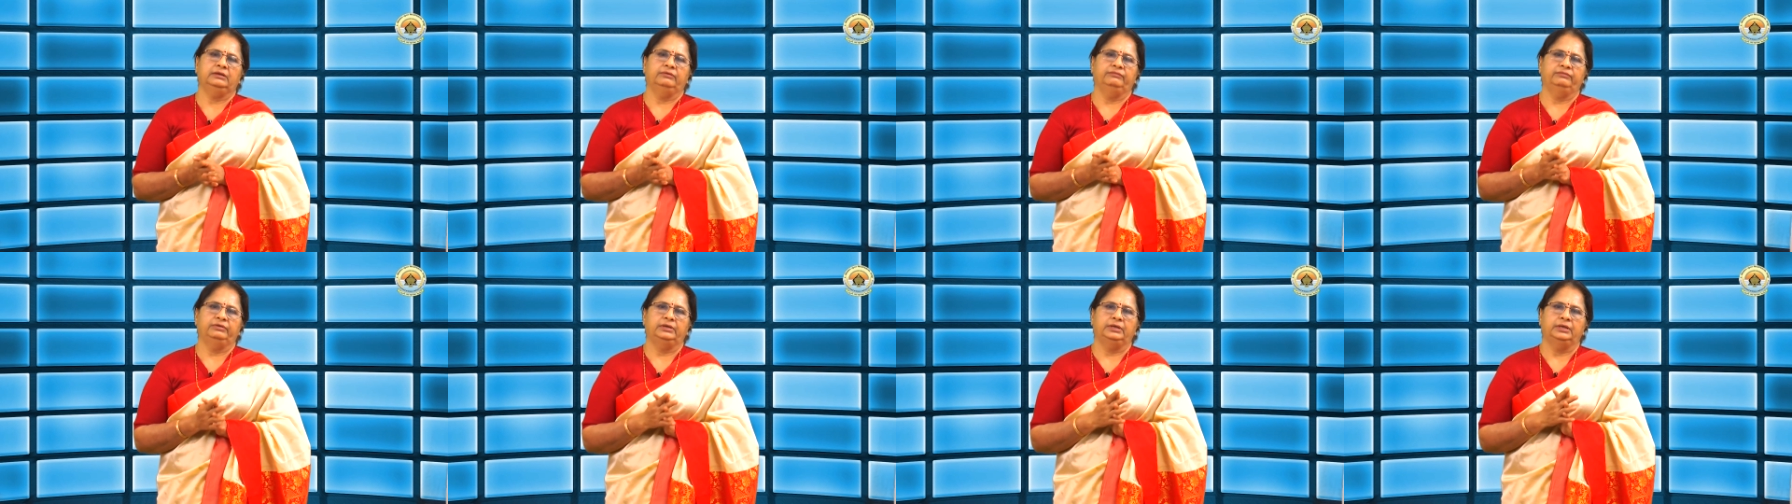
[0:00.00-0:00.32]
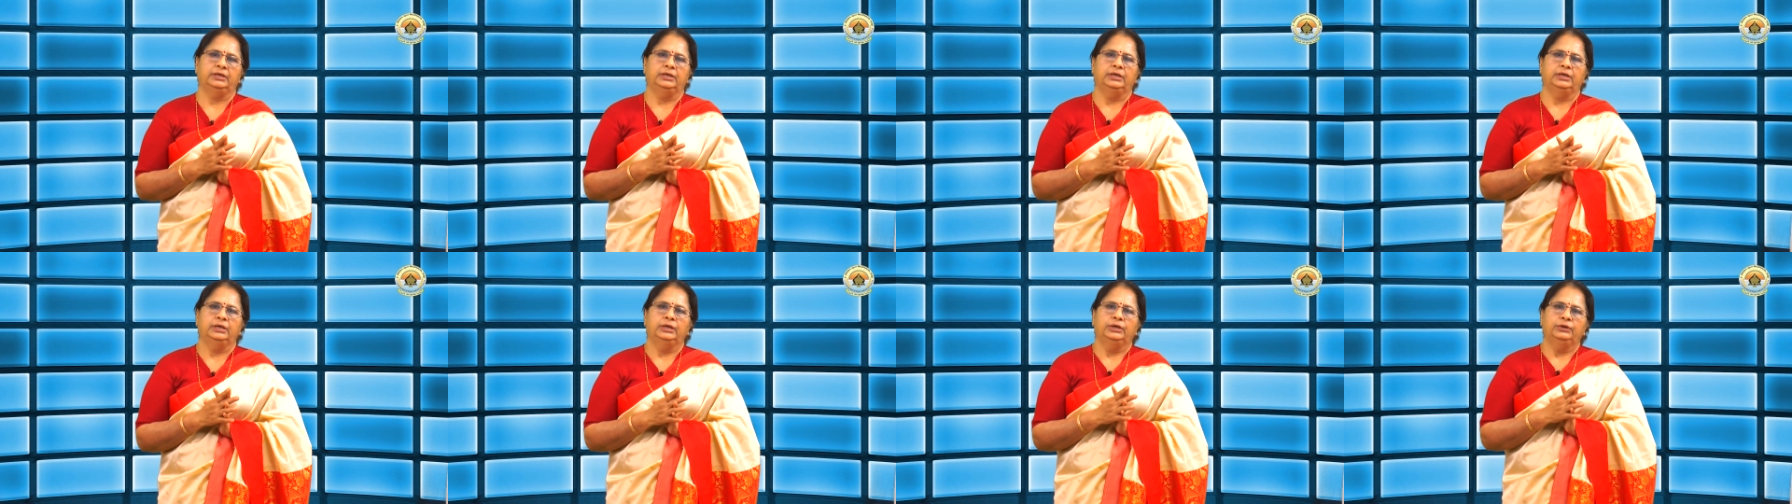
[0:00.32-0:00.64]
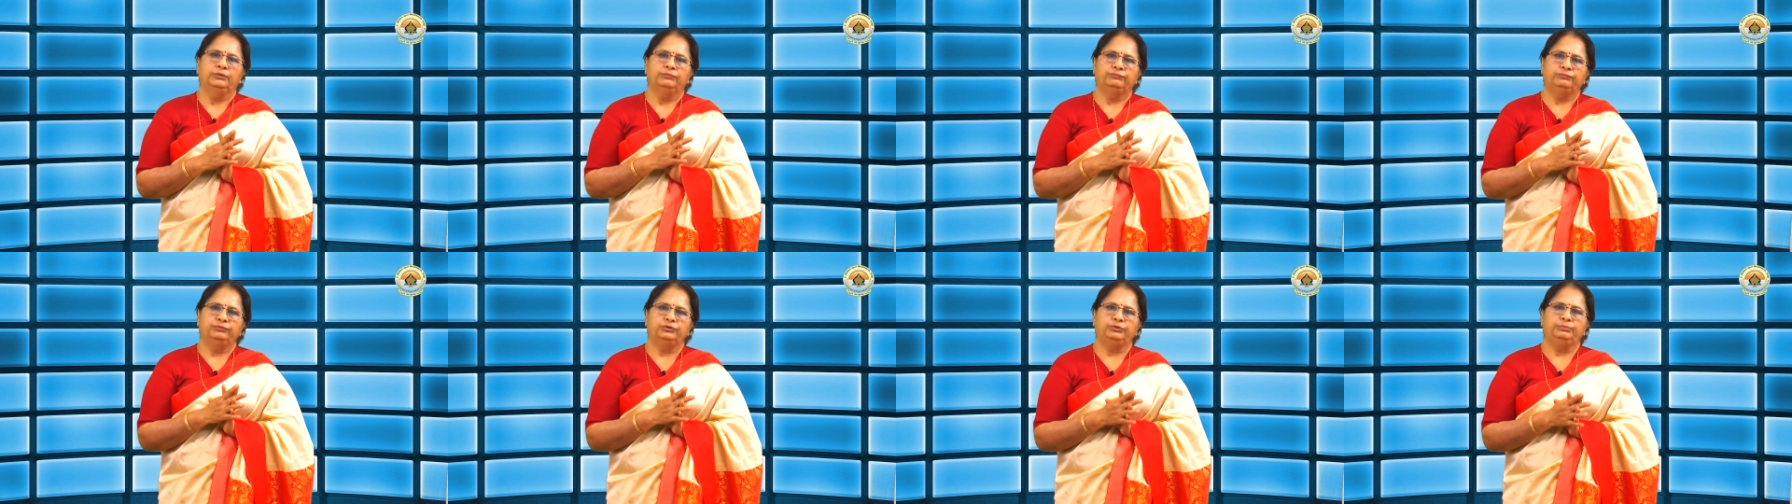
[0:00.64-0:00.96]
away
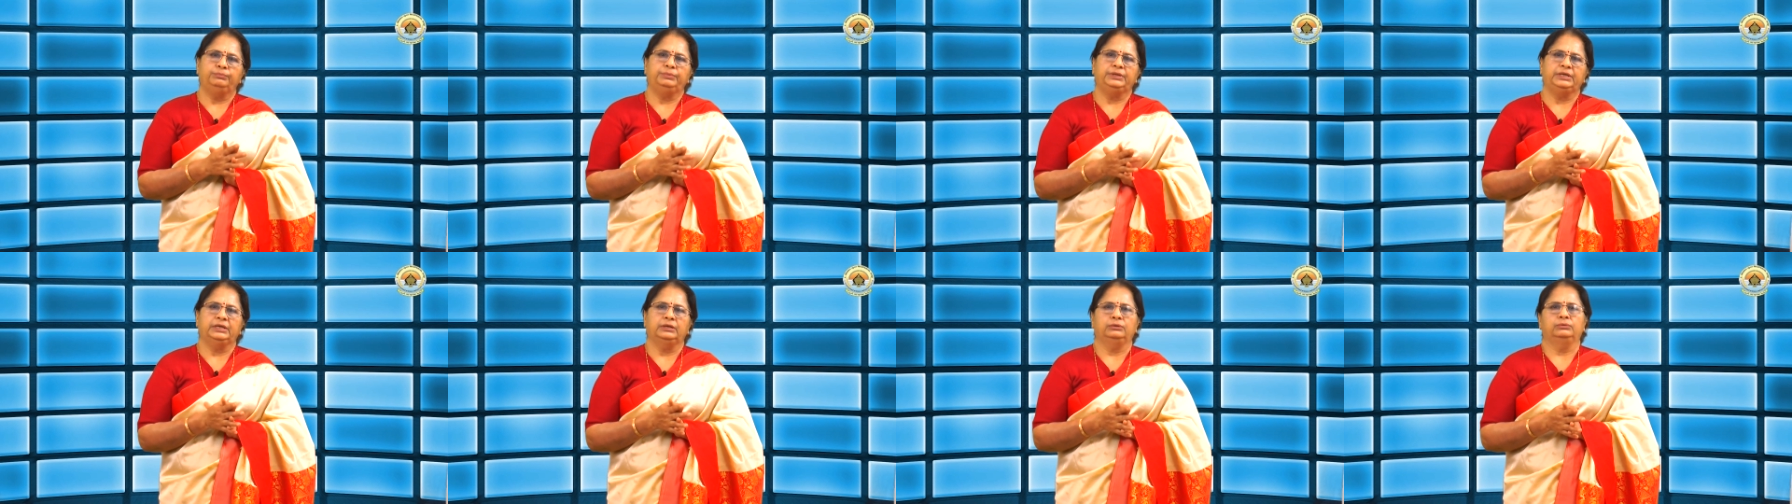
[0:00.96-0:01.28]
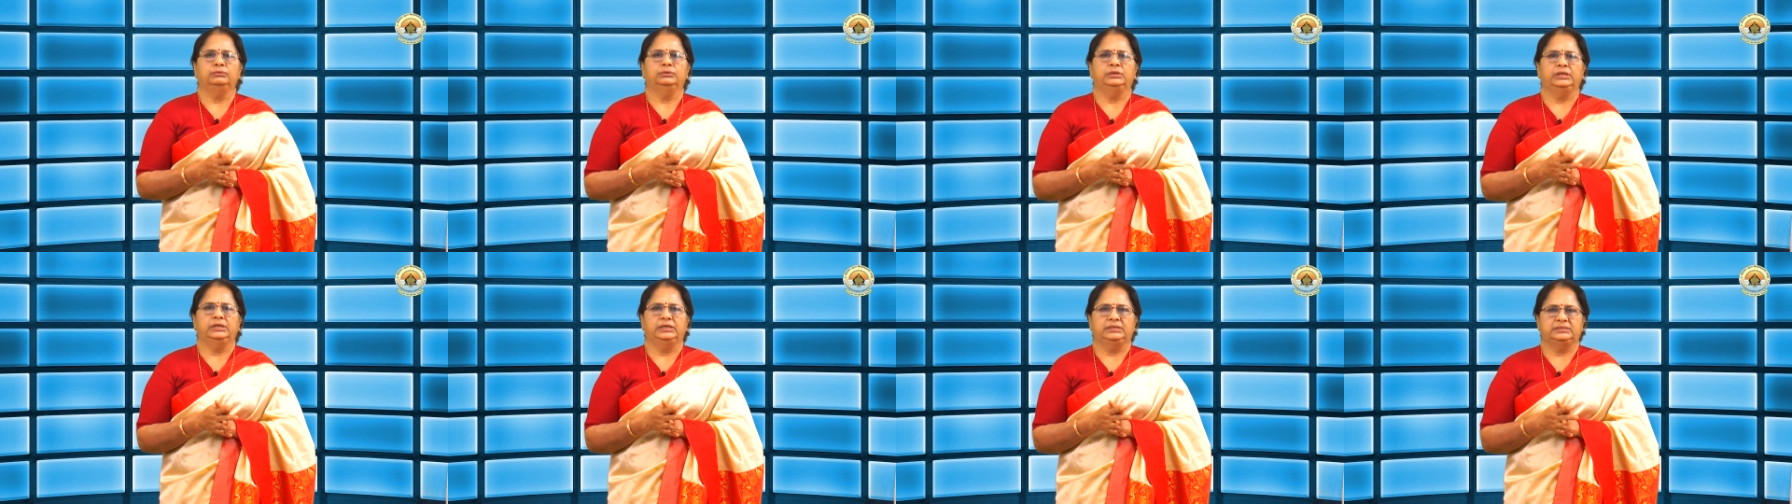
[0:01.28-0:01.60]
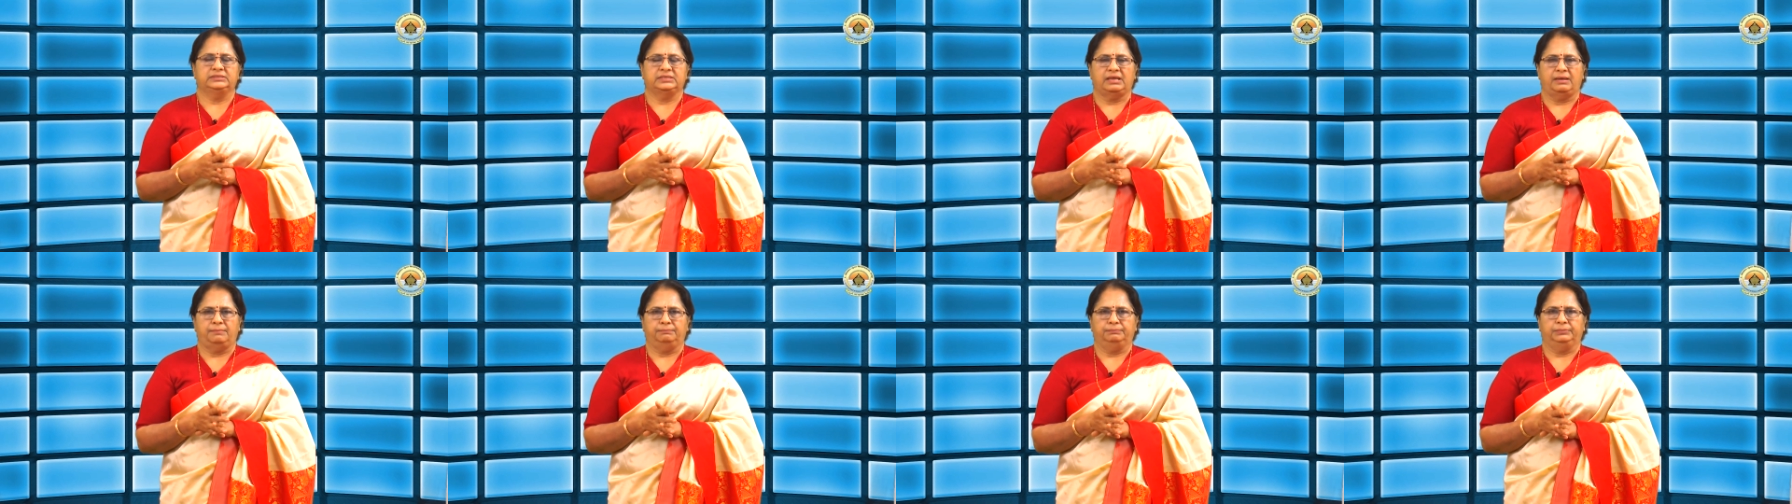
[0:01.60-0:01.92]
would be a good
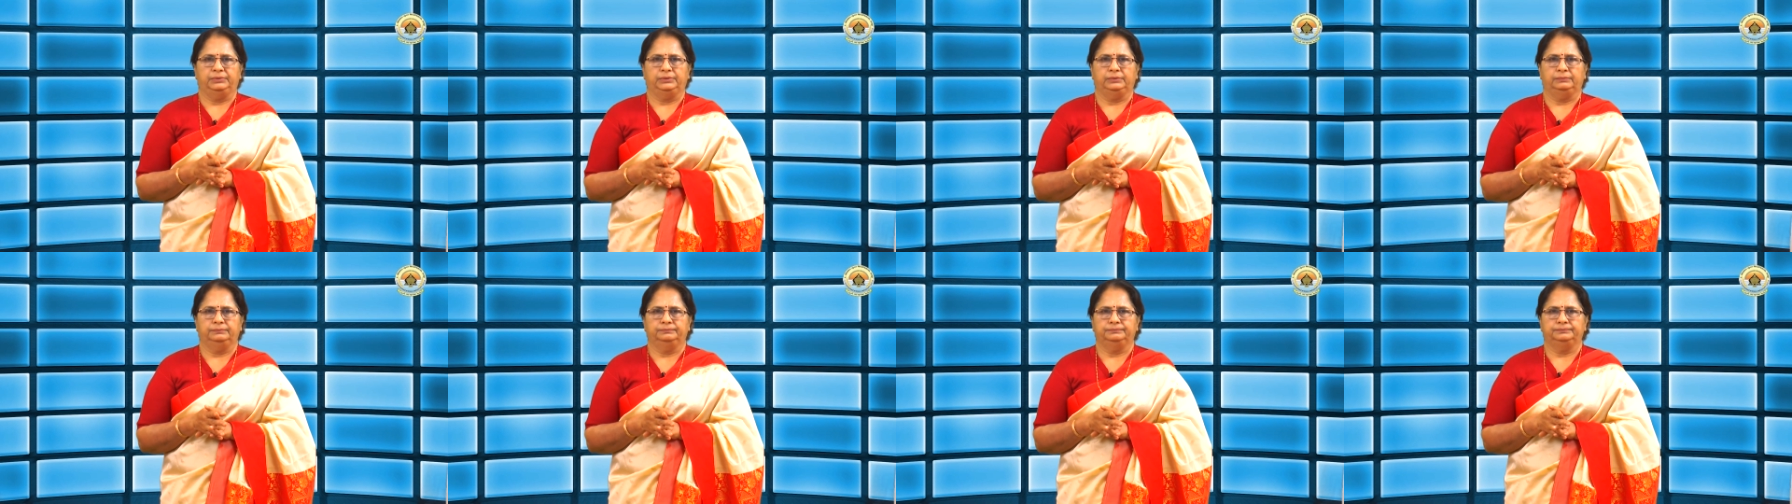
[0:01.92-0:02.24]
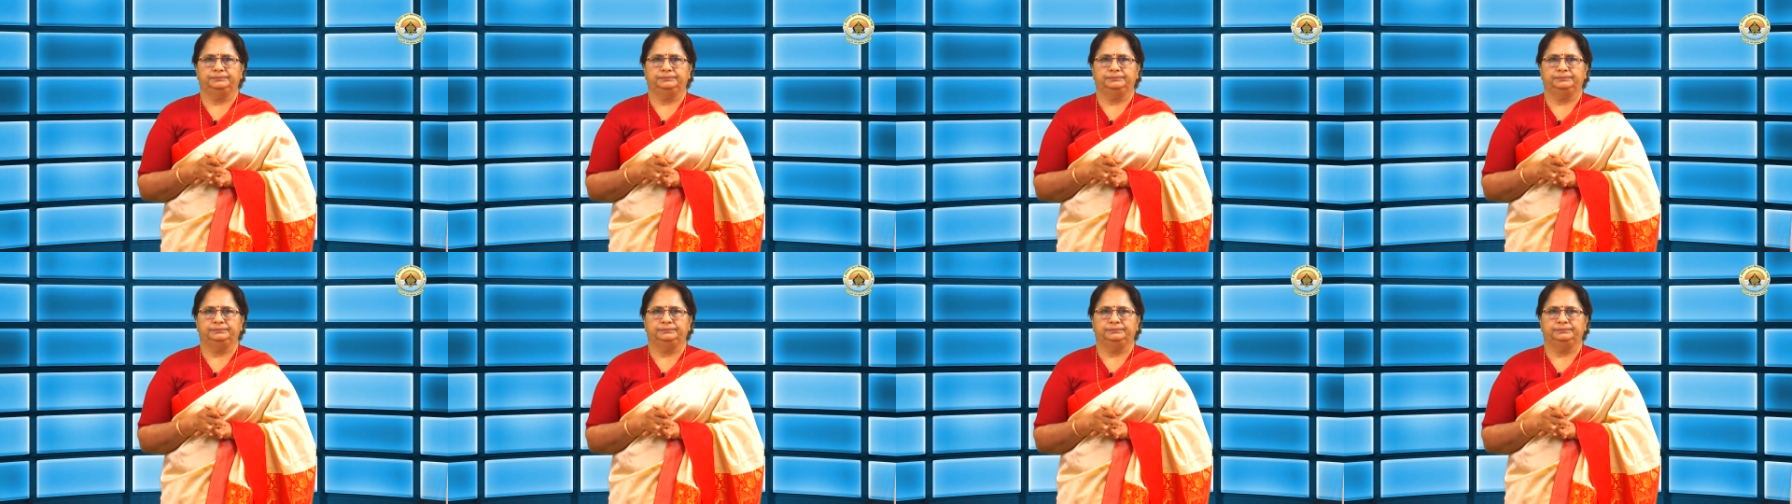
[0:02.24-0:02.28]
example.